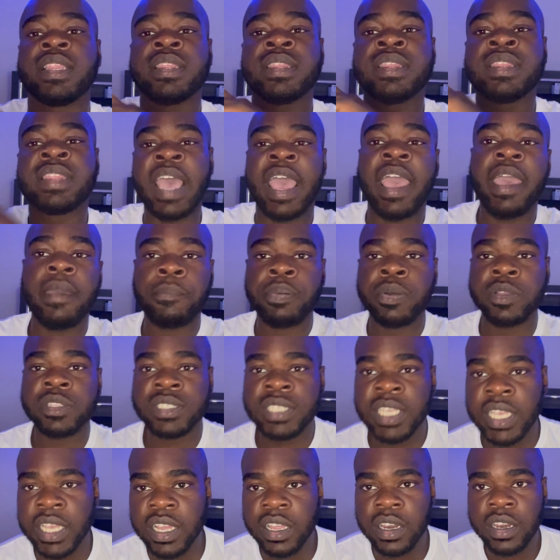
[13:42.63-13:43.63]
that
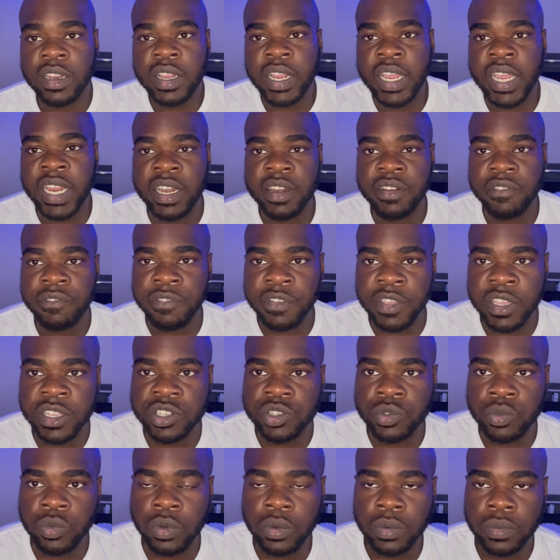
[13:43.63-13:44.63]
particular
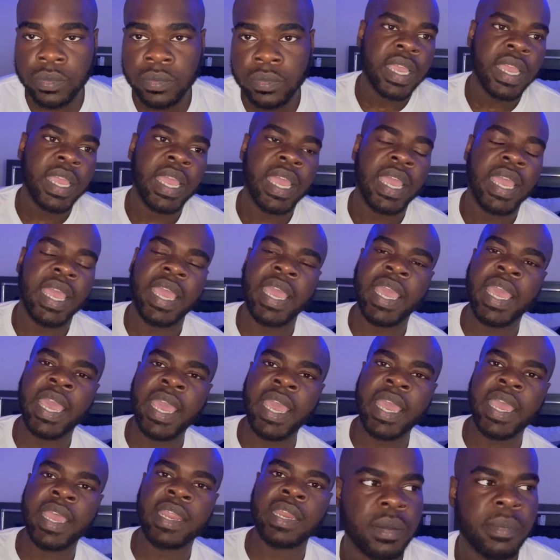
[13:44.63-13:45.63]
individual.
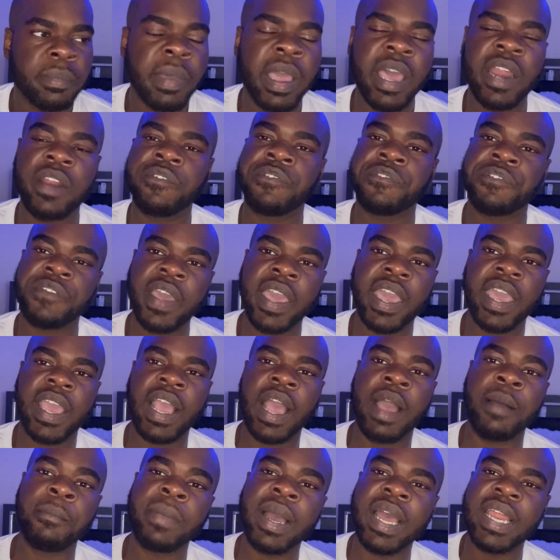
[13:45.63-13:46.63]
And matter of fact,
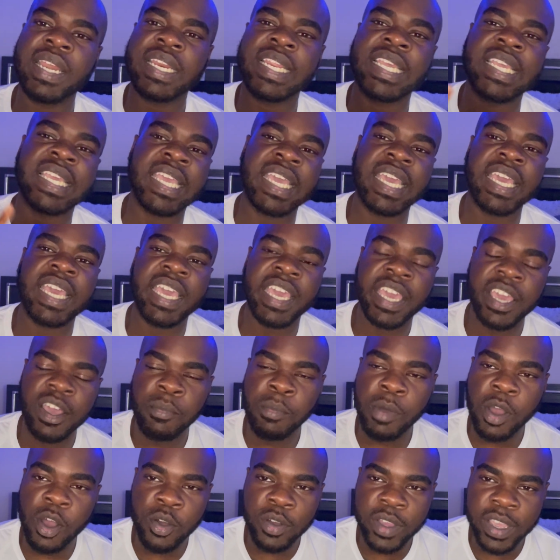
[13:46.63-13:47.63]
I'm about to get
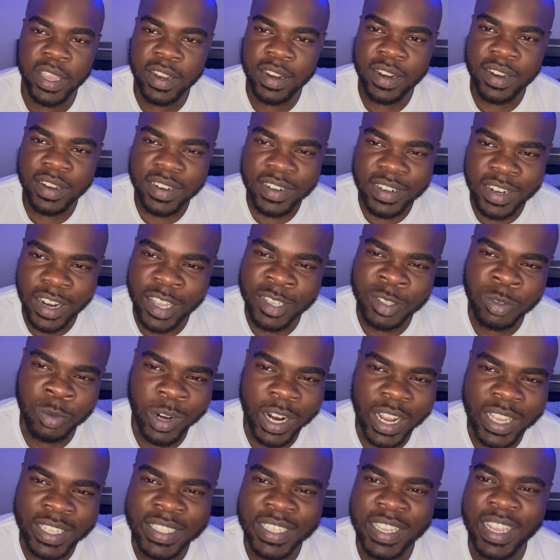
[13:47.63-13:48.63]
him on here. That's
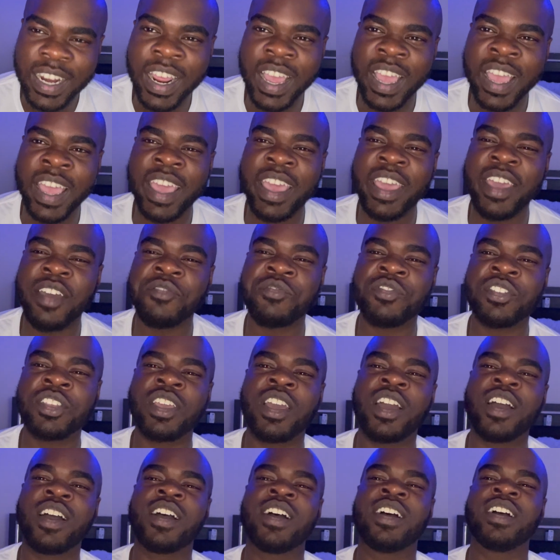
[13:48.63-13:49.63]
what I said I had for
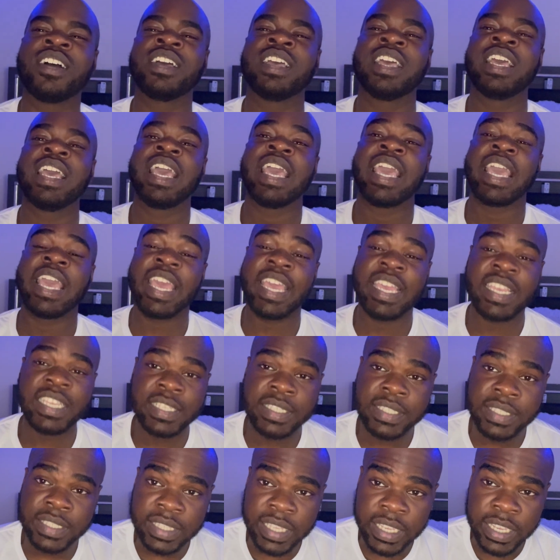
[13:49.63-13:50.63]
y'all. And
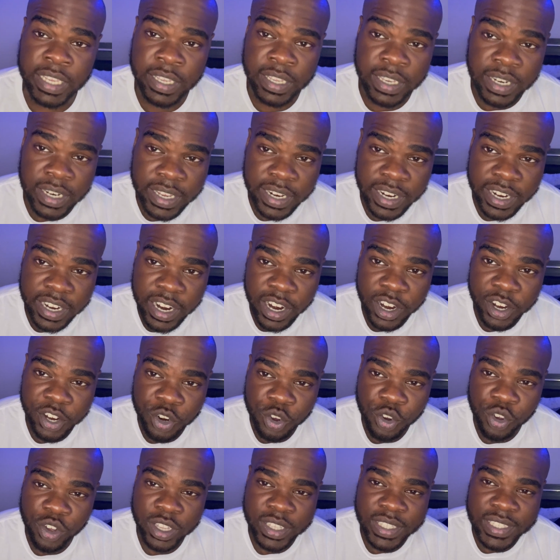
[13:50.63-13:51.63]
he's still in there
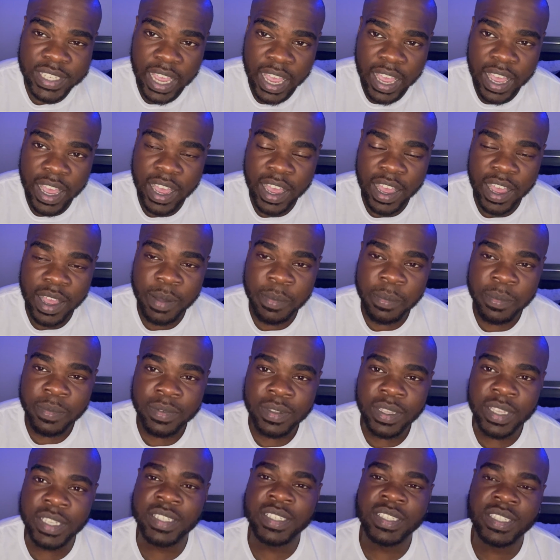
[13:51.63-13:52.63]
doing time.
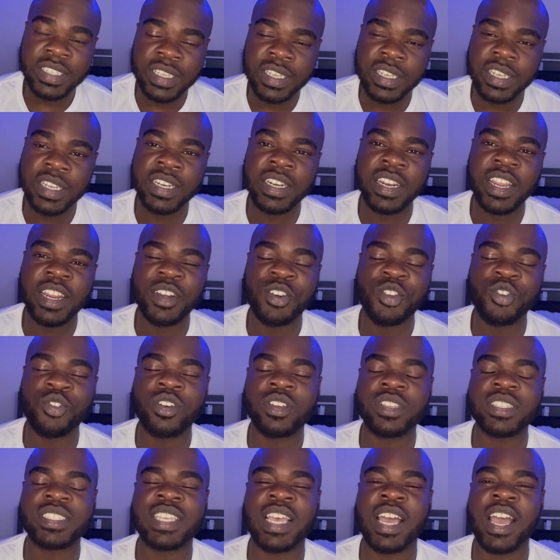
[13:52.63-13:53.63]
He's still in there
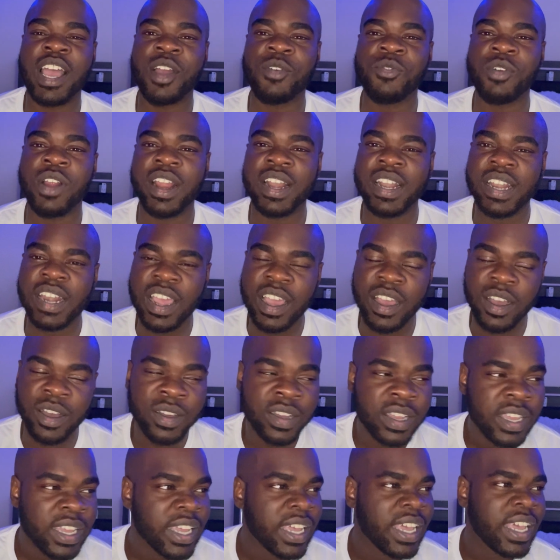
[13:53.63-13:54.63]
doing time right
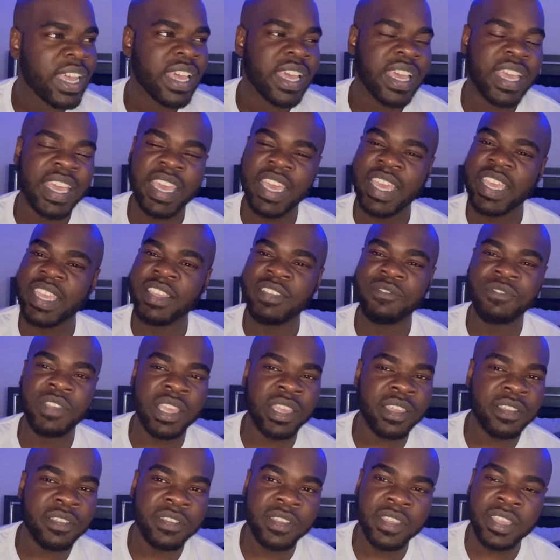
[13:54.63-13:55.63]
now. And he
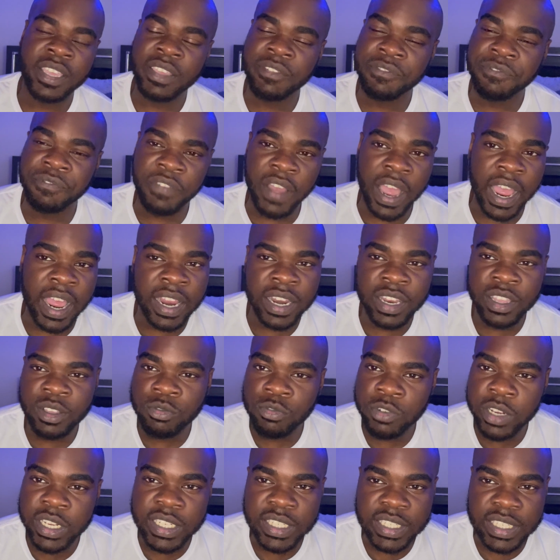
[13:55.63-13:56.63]
he he finally
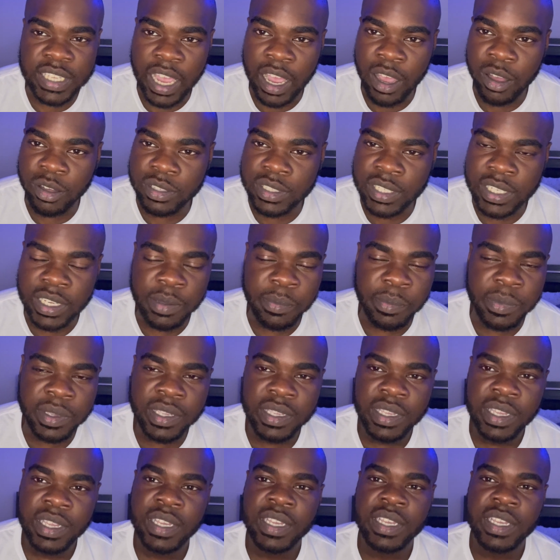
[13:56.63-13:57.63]
reached out to me